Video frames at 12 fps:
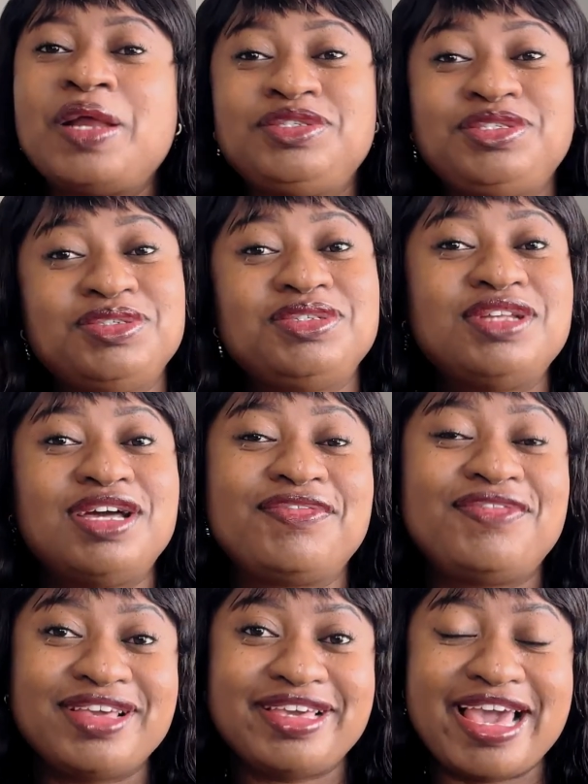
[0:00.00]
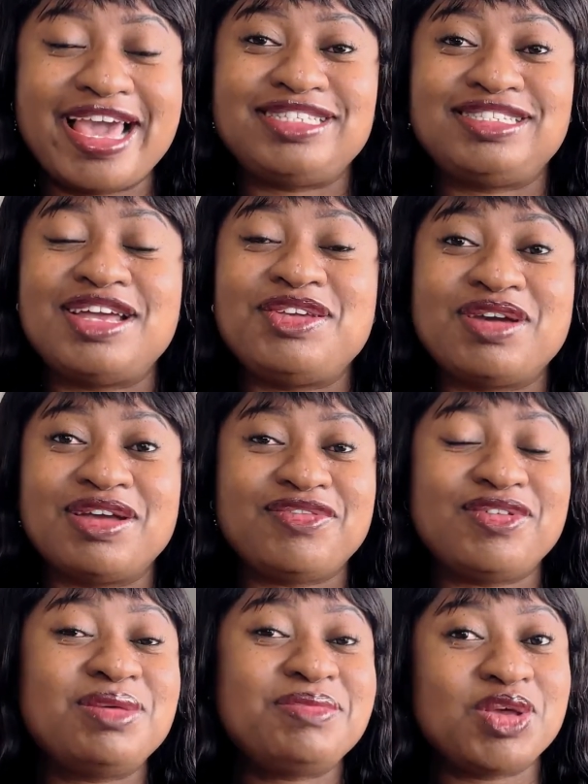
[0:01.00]
Do not forget that you can
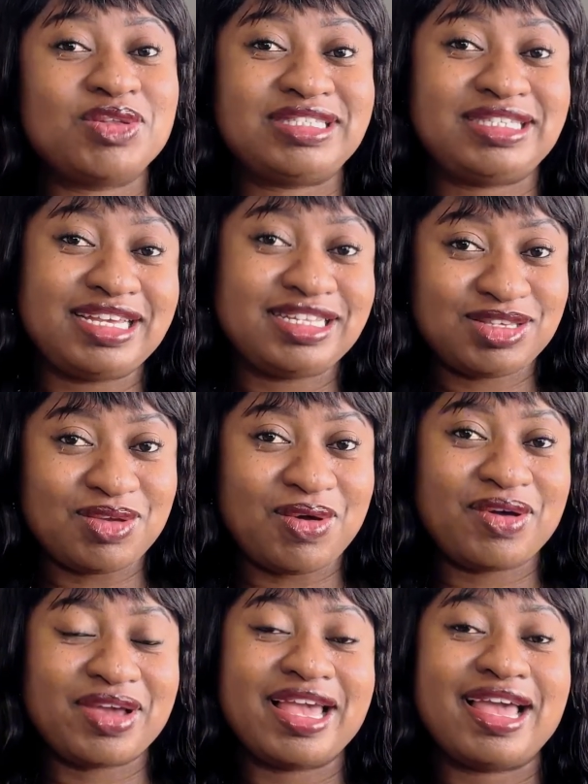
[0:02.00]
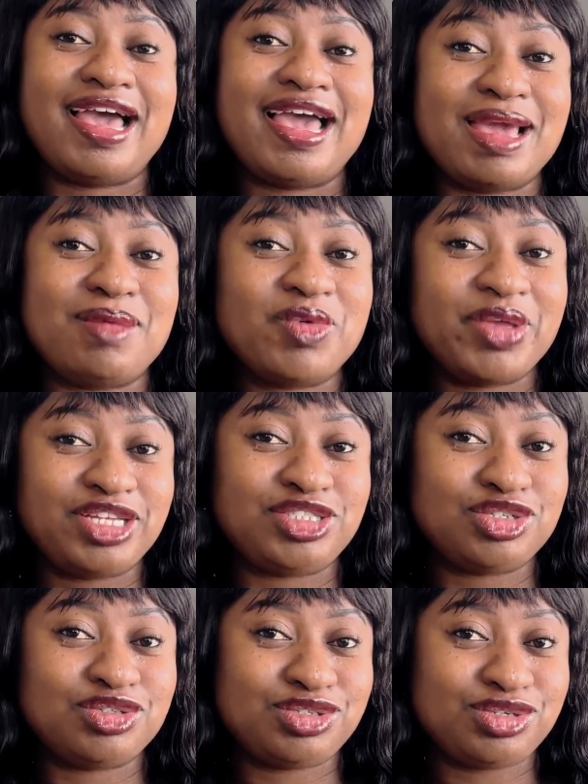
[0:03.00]
follow me on TikTok. I am Winnie
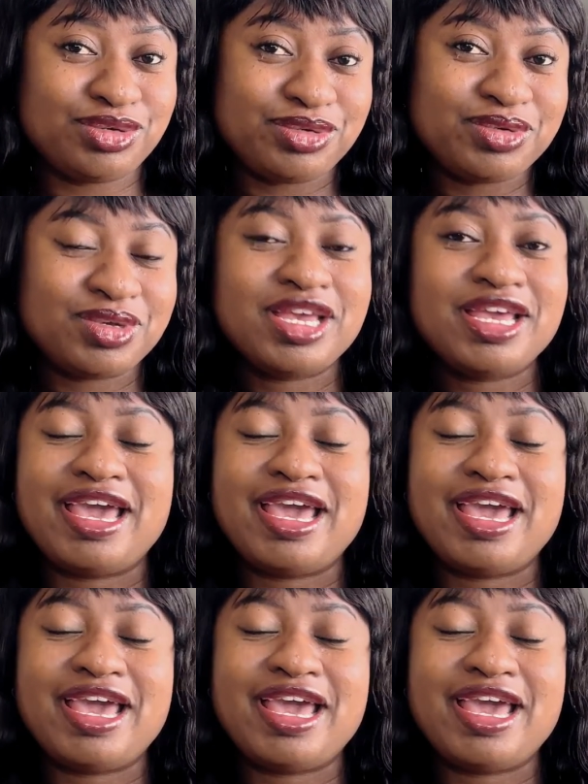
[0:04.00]
Joe too.